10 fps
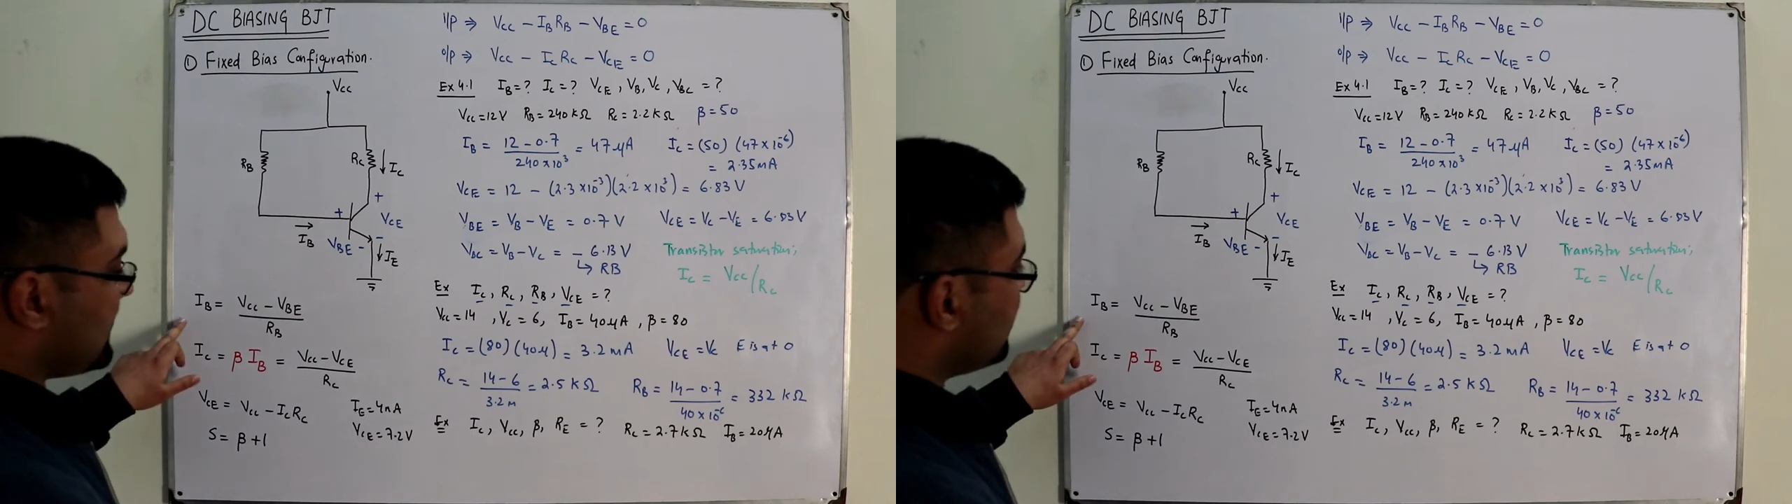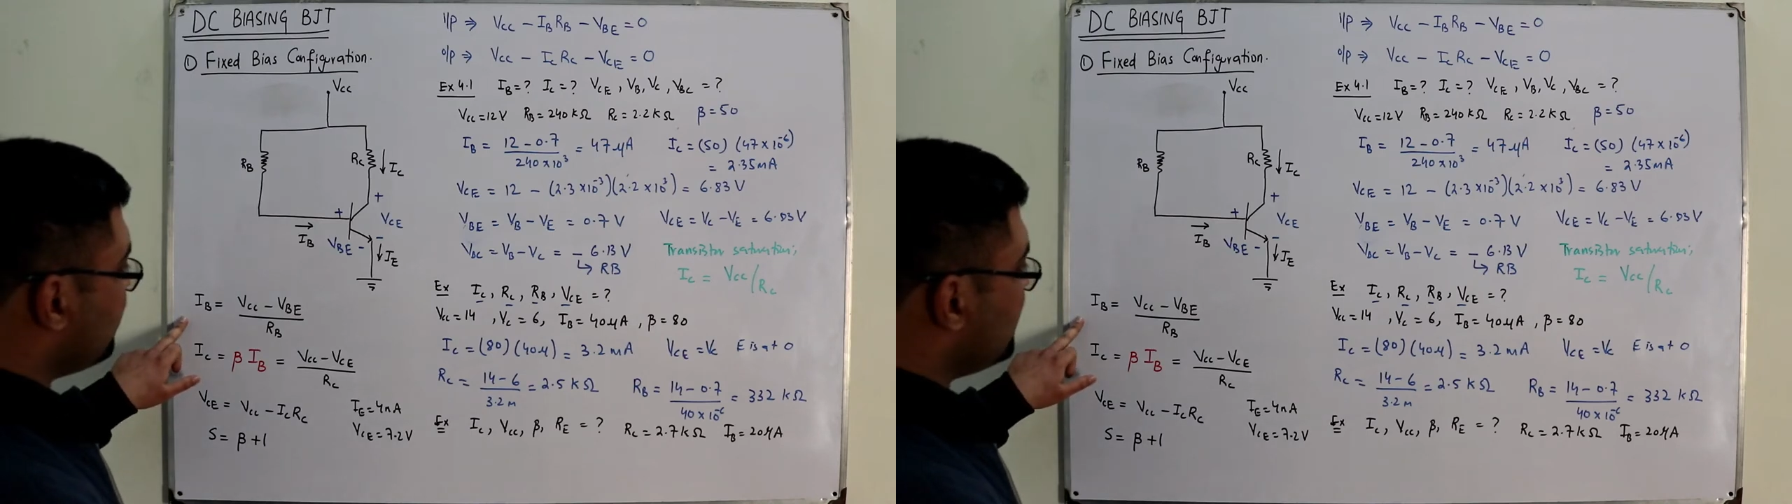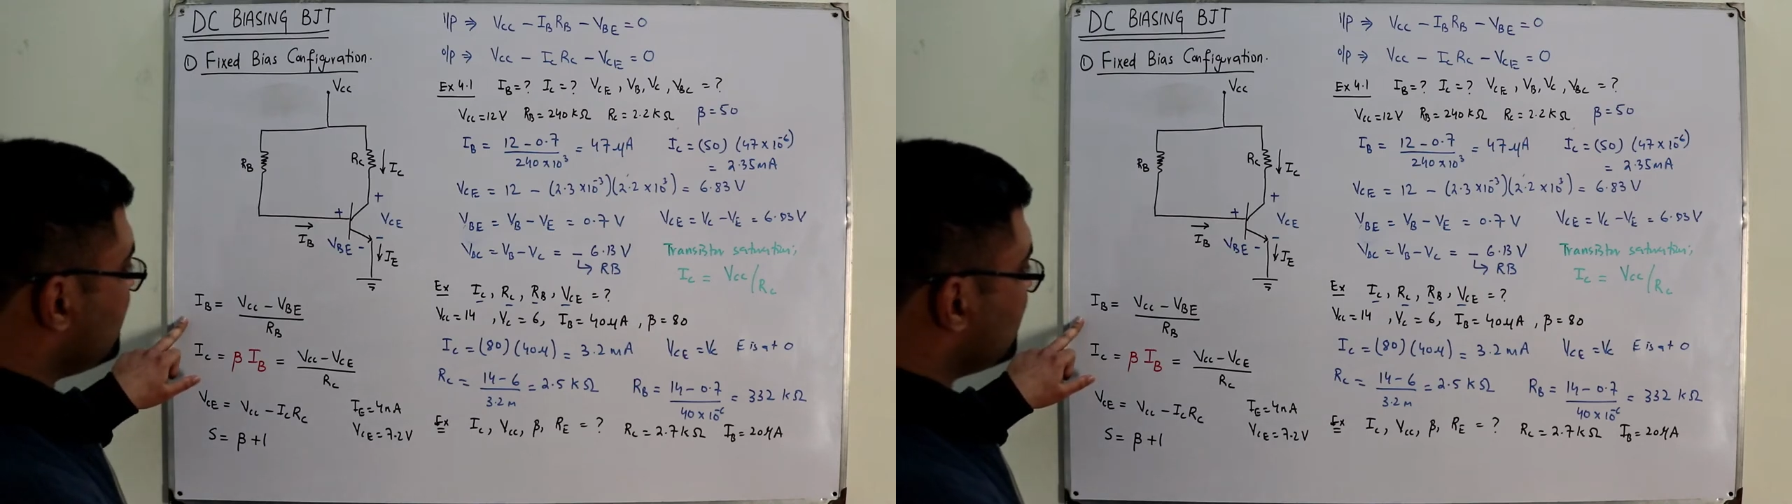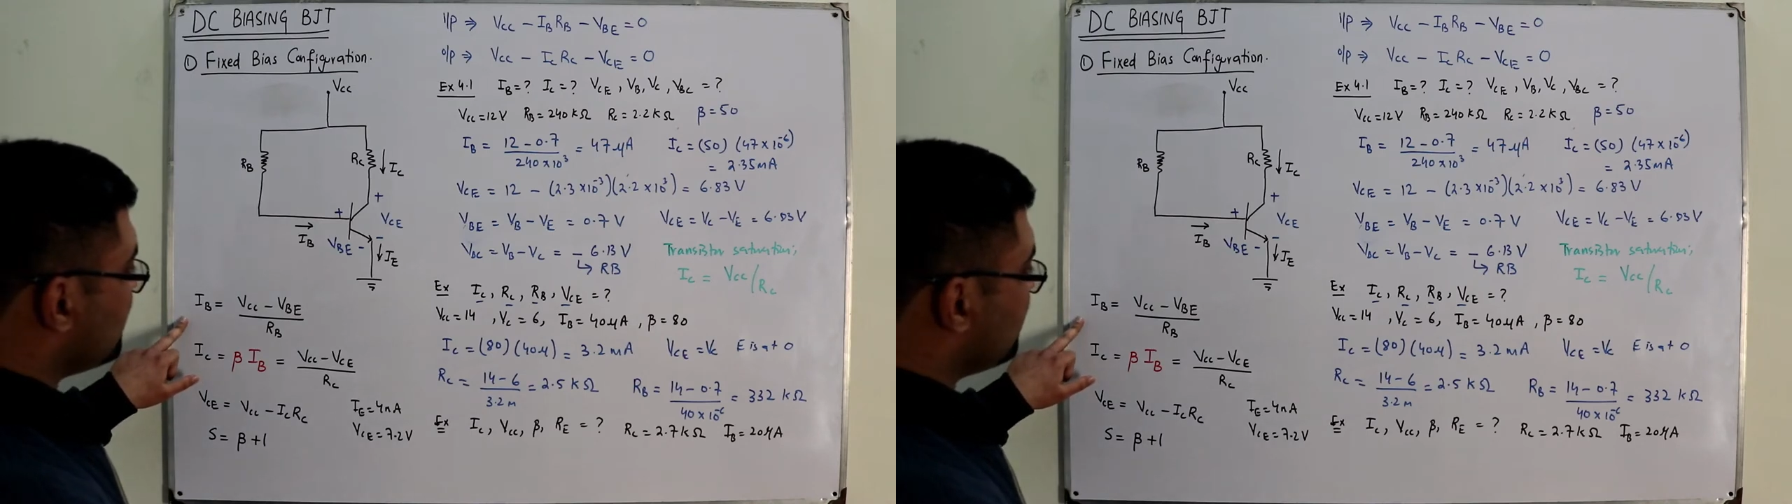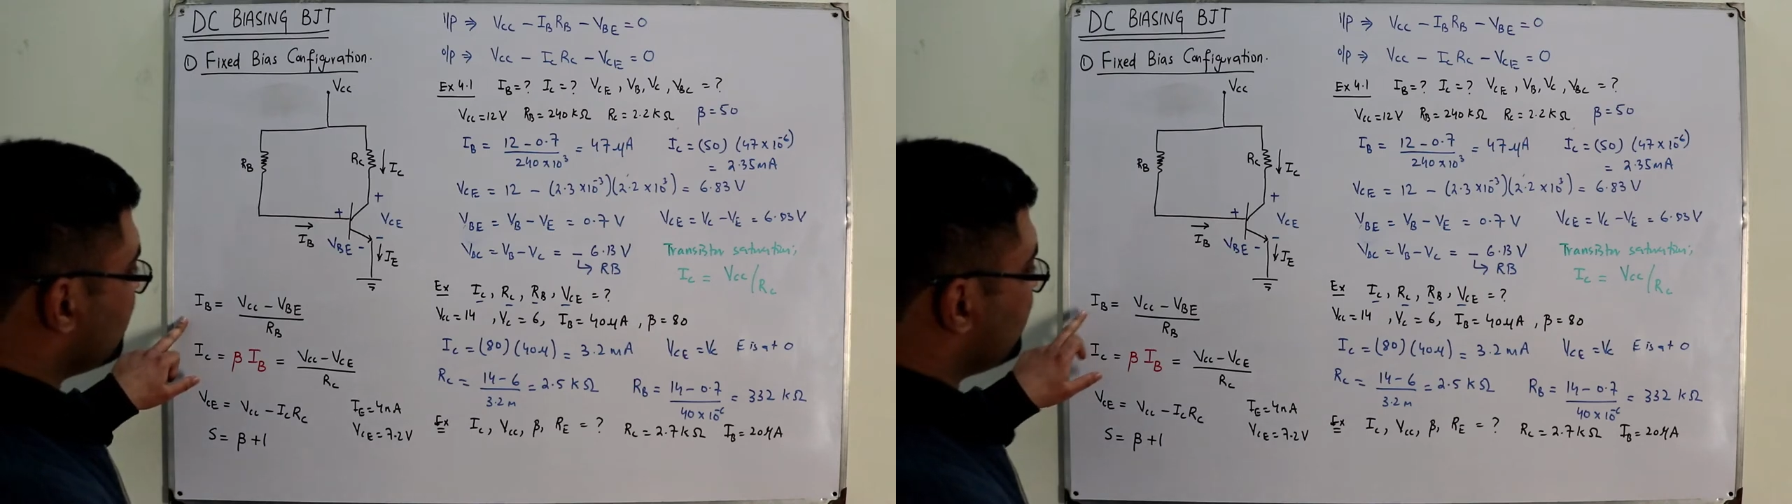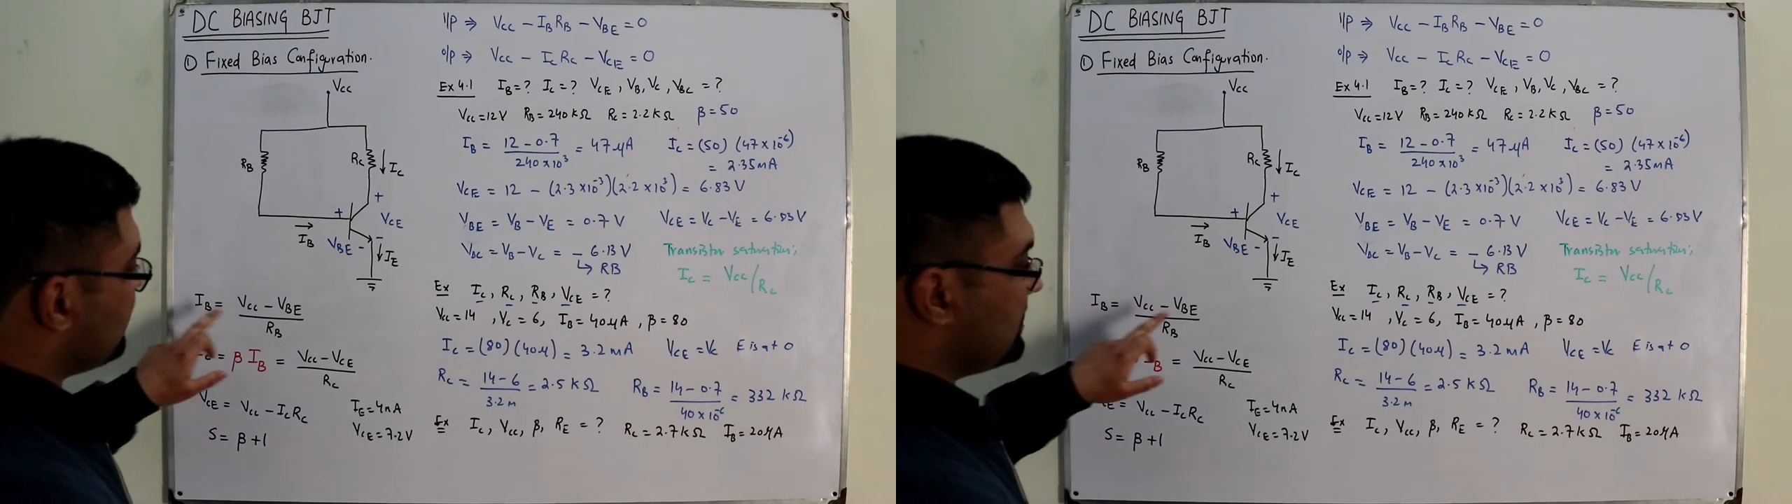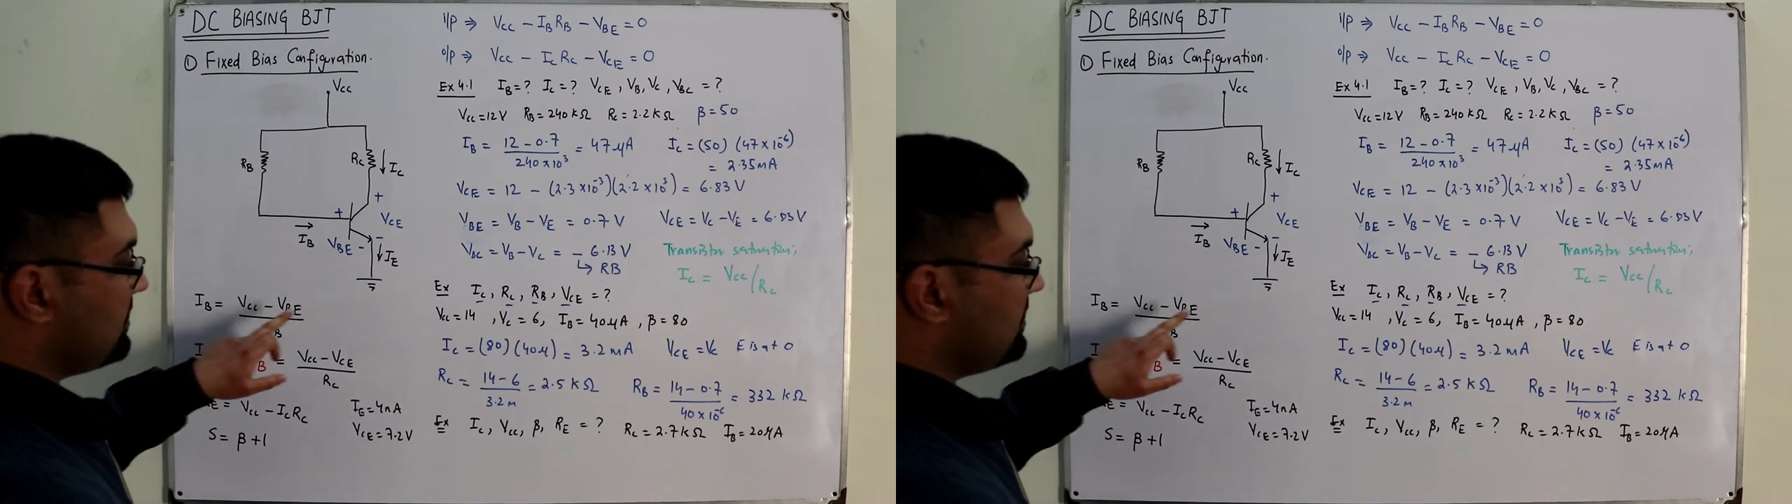I B, V B